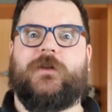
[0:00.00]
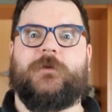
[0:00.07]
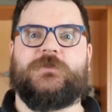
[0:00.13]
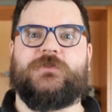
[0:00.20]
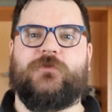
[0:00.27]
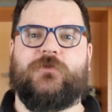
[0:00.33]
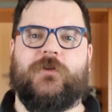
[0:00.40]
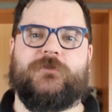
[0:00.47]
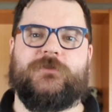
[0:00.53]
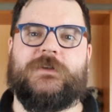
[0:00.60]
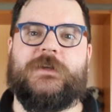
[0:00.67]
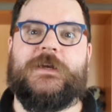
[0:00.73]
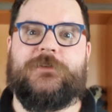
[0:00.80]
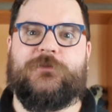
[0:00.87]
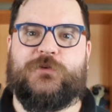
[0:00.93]
I'm sure those
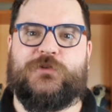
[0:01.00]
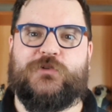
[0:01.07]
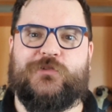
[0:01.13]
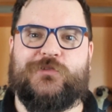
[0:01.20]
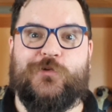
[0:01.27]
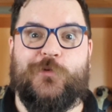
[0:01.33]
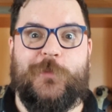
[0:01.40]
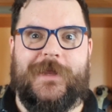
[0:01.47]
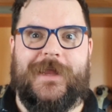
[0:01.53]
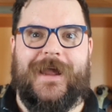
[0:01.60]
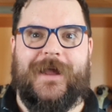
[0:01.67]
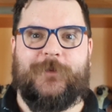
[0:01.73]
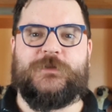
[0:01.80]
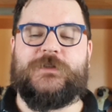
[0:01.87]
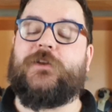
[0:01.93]
results would be
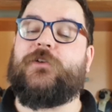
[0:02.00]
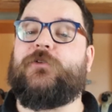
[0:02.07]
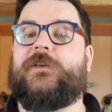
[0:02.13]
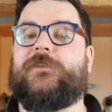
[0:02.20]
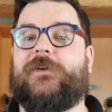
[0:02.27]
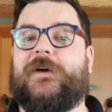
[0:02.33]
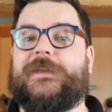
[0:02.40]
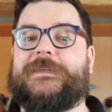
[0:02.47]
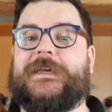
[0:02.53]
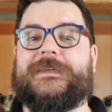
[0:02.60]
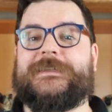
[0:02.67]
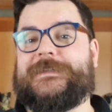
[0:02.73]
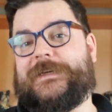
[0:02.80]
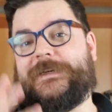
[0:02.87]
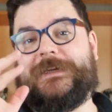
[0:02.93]
absolutely
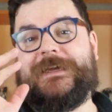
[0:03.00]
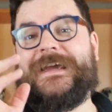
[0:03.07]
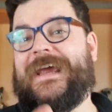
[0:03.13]
fantastic.